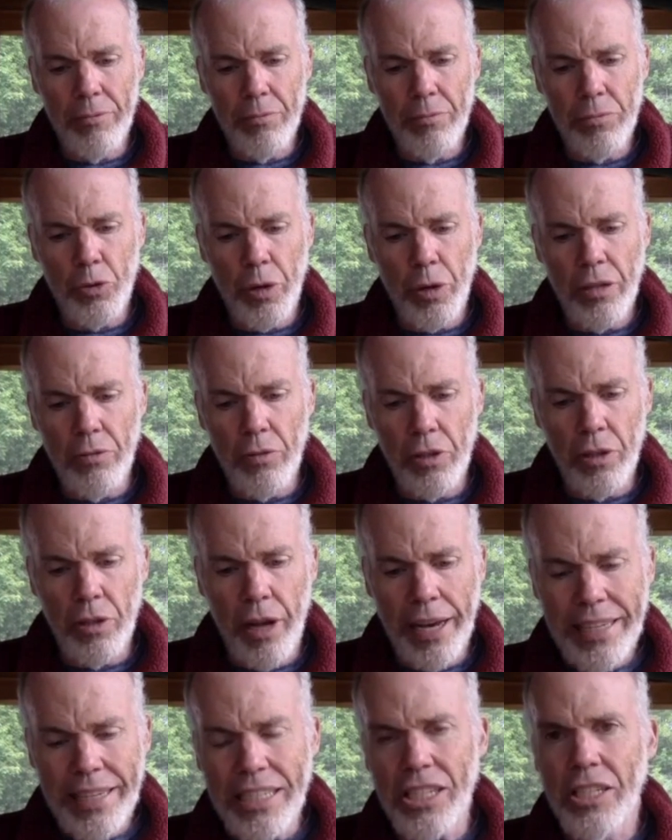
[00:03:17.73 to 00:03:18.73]
great
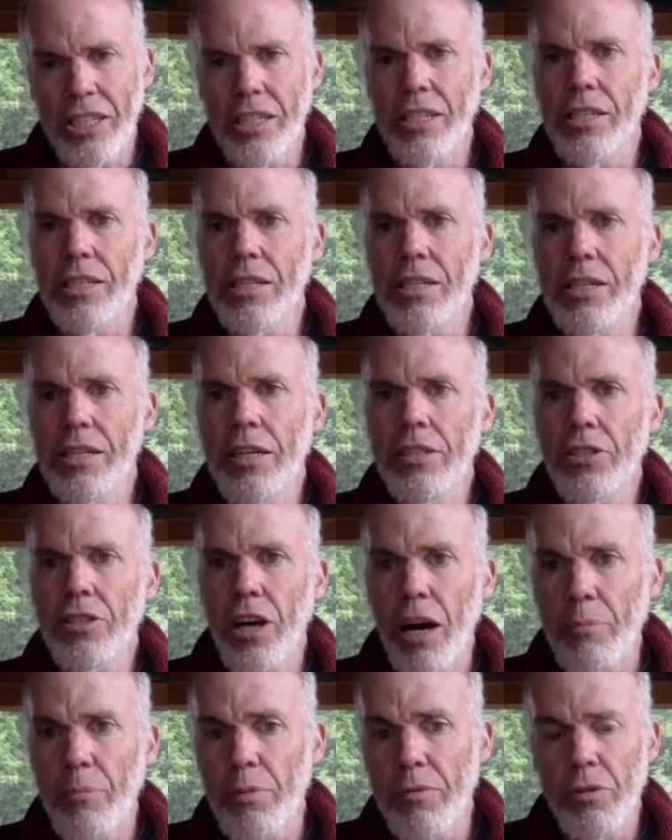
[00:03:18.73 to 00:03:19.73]
ice sheet on
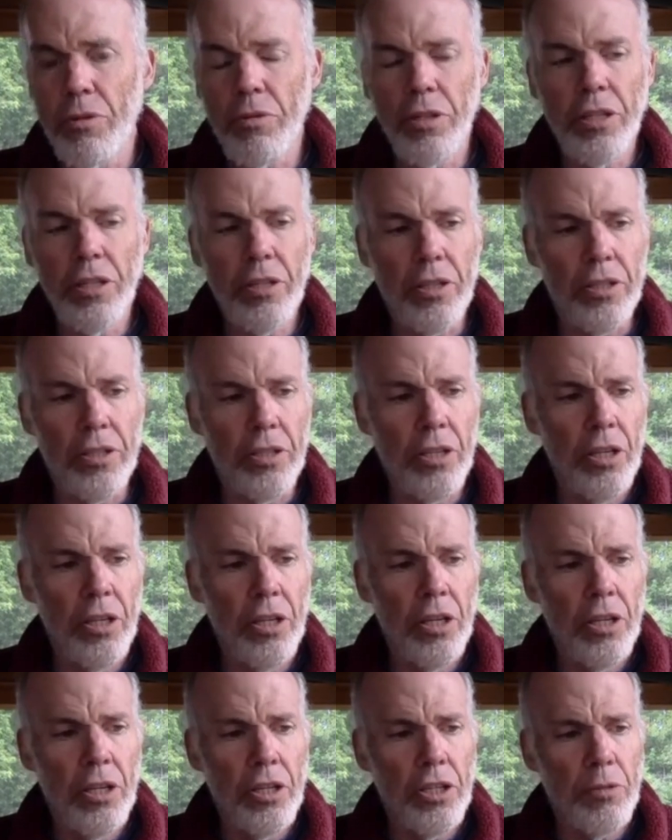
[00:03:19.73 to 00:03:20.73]
top of Greenland
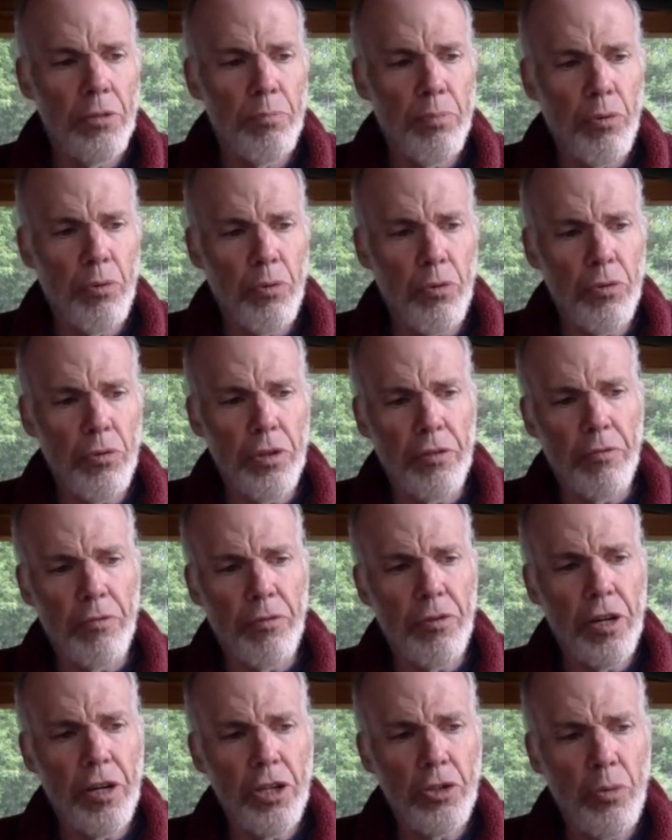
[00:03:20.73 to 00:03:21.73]
is pouring
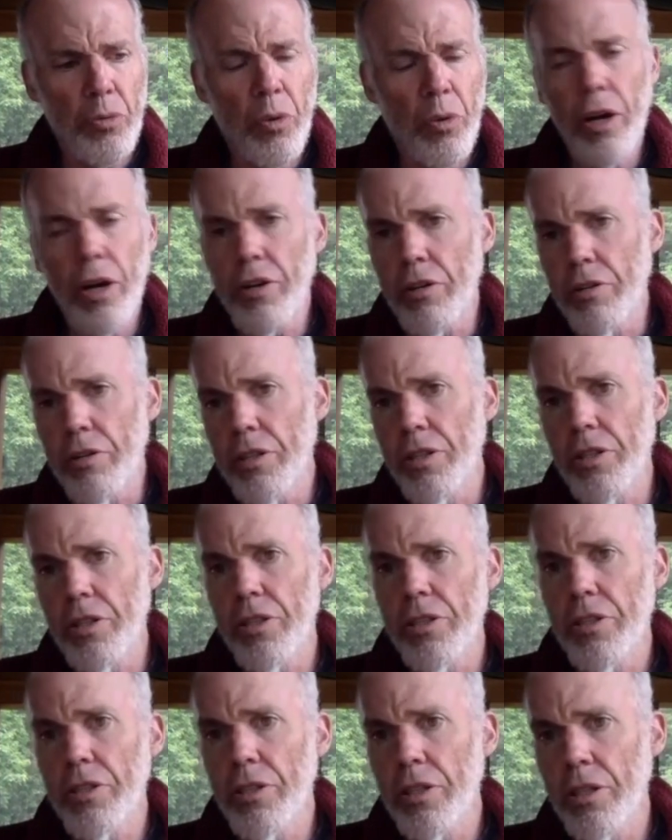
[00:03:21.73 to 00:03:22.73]
fresh water
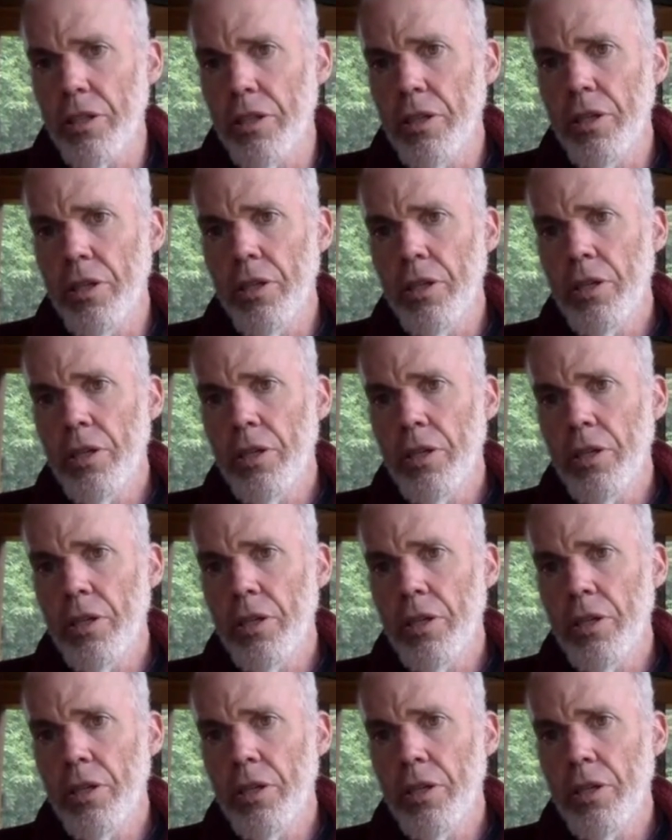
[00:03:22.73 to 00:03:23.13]
into the